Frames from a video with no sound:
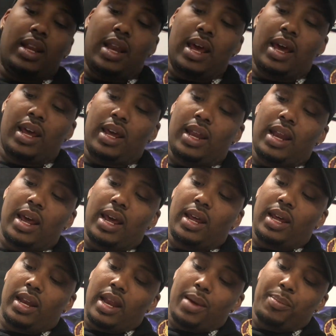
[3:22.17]
And
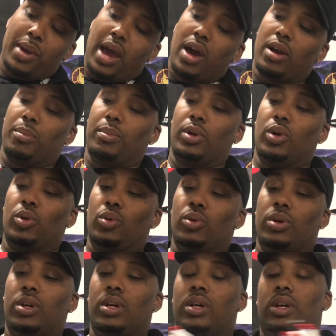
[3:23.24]
that powder blue.
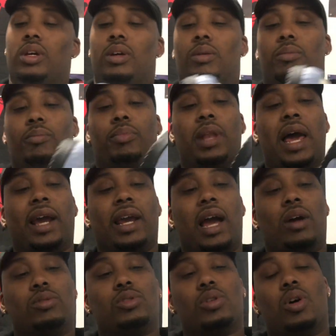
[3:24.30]
Black
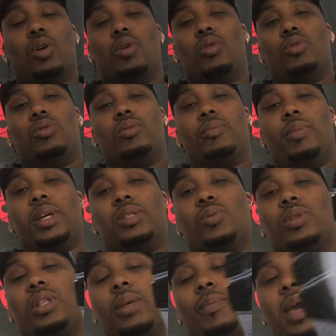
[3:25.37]
outsole
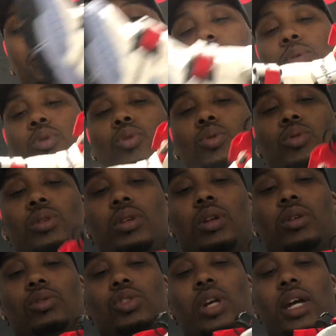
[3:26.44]
mixed with the baby blue,
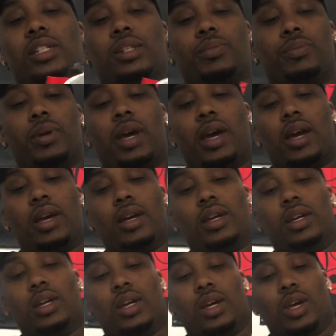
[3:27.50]
traction pad.
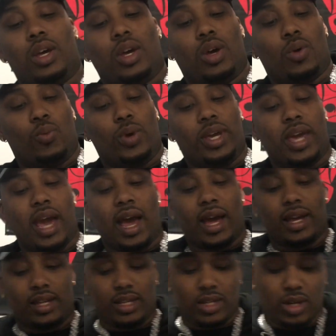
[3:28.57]
We
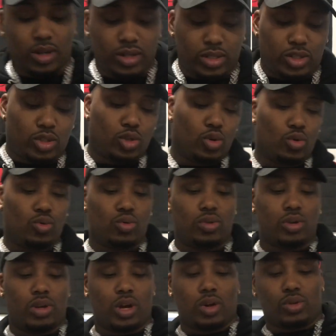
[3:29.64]
got, the two,
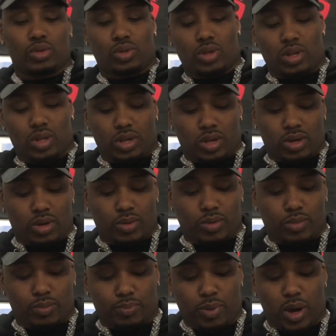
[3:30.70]

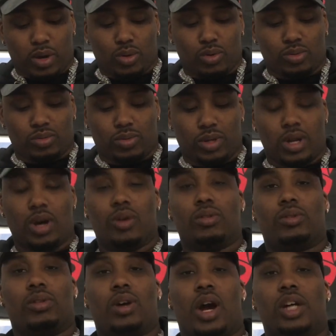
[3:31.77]
buckle,
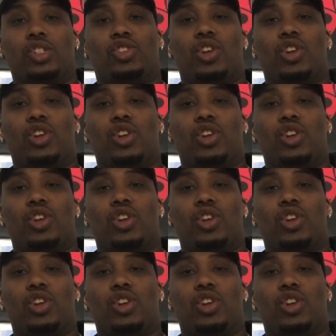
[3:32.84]
car